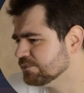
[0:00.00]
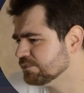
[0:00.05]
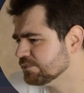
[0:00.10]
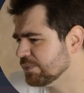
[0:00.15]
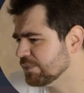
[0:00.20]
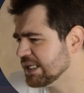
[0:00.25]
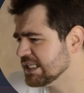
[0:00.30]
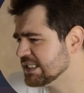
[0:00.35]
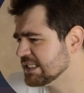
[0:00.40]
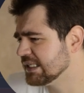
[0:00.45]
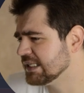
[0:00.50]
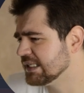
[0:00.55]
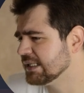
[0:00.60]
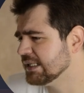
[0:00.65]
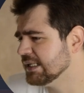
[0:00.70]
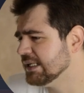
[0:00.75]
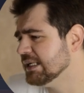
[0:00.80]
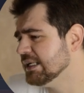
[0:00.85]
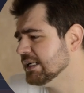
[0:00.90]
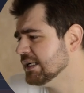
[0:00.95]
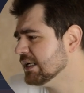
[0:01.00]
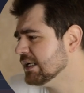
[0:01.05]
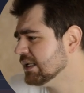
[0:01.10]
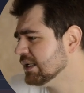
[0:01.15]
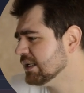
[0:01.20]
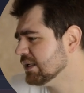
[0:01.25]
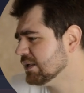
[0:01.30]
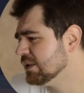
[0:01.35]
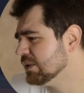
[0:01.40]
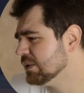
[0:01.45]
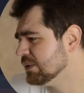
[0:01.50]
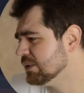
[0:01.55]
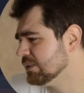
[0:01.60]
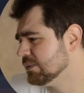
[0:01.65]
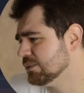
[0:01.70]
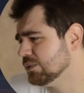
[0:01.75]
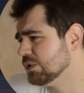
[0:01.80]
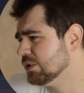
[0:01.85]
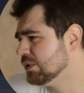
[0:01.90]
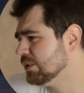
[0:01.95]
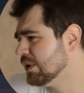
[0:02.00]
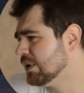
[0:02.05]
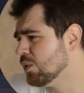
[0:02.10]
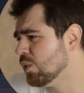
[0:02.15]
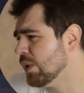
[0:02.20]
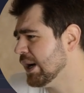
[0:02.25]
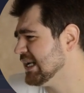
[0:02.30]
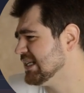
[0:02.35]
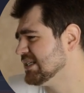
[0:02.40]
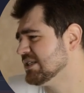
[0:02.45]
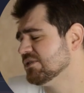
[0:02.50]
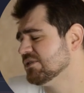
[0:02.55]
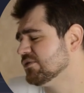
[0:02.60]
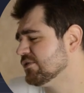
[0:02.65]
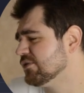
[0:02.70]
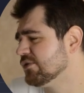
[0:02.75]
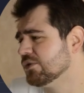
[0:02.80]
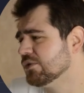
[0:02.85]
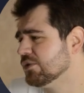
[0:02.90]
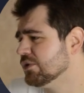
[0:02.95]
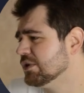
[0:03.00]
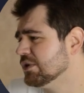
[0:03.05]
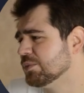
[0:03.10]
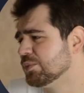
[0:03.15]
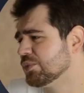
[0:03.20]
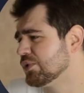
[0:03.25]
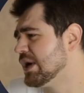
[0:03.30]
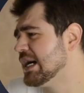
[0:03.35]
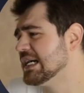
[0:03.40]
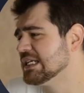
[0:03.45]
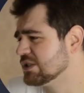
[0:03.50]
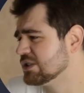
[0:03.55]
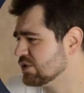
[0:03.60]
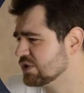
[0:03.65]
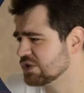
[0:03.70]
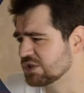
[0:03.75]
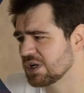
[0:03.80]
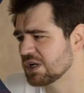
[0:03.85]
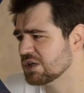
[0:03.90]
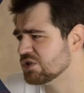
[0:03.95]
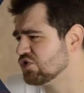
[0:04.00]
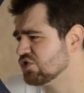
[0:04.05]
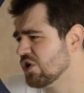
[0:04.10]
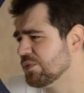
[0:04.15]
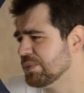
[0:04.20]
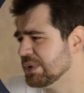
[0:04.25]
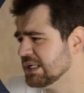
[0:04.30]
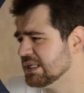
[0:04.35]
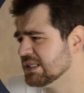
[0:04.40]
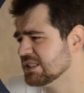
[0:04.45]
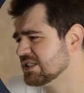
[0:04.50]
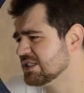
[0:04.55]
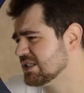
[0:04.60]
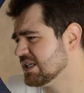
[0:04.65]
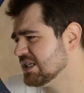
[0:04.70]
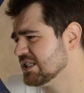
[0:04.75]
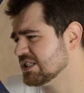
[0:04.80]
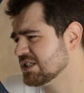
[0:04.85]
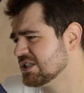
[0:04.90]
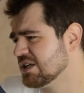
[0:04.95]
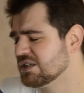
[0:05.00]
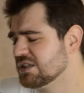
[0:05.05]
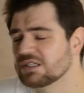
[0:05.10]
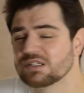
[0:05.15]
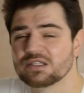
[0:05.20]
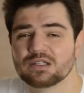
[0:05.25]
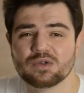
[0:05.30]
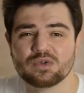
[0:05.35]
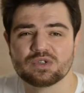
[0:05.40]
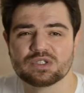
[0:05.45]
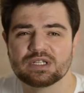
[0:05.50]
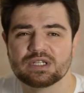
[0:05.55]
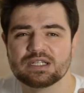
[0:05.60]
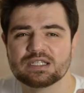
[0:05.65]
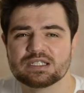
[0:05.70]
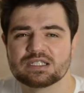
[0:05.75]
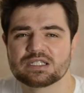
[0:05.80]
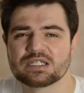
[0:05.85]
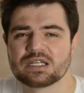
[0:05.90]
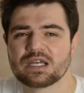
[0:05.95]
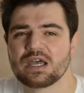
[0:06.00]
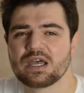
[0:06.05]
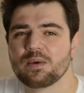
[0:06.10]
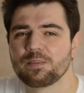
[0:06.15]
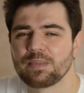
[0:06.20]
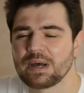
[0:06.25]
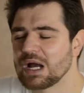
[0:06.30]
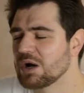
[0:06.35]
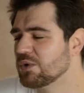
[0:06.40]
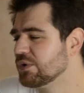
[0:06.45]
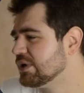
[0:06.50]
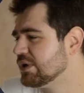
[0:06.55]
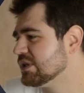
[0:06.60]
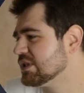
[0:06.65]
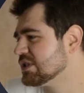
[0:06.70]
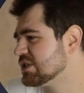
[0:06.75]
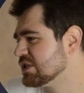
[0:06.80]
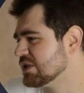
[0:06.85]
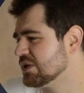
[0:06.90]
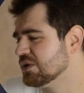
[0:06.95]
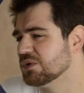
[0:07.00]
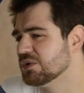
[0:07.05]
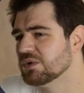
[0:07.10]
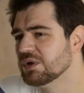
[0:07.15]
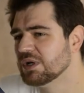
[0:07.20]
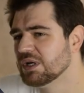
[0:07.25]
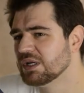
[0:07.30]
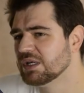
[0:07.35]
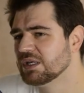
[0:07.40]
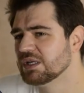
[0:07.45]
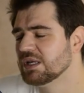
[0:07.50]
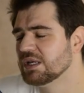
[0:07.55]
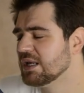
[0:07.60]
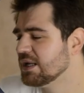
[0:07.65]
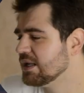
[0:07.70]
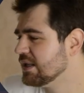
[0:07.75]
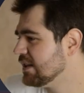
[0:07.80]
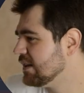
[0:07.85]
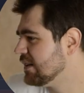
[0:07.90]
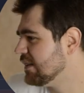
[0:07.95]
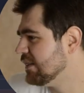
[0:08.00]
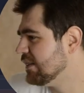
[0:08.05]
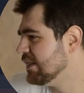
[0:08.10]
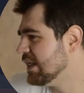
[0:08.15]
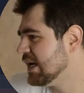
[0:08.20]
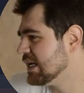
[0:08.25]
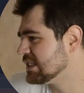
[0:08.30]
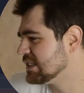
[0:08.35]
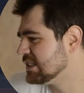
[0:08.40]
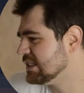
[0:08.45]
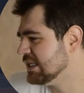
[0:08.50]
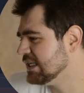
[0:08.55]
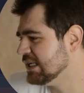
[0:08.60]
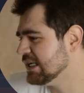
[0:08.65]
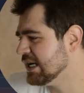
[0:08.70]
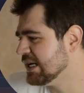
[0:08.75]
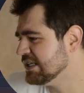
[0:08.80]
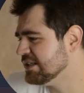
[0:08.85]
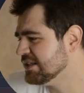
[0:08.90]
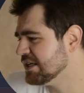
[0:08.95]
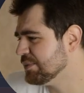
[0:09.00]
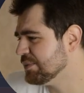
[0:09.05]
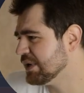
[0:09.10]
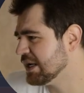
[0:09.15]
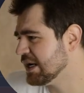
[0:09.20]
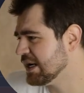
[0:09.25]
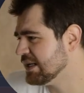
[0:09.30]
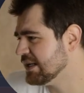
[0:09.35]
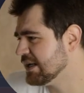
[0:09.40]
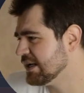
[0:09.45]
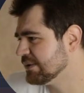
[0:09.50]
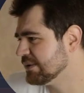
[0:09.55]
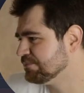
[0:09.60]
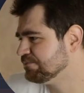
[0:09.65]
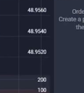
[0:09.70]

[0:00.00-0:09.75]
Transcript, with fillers: basically we're waiting for the price to start dropping. It started losing its power, so that's the idea behind that.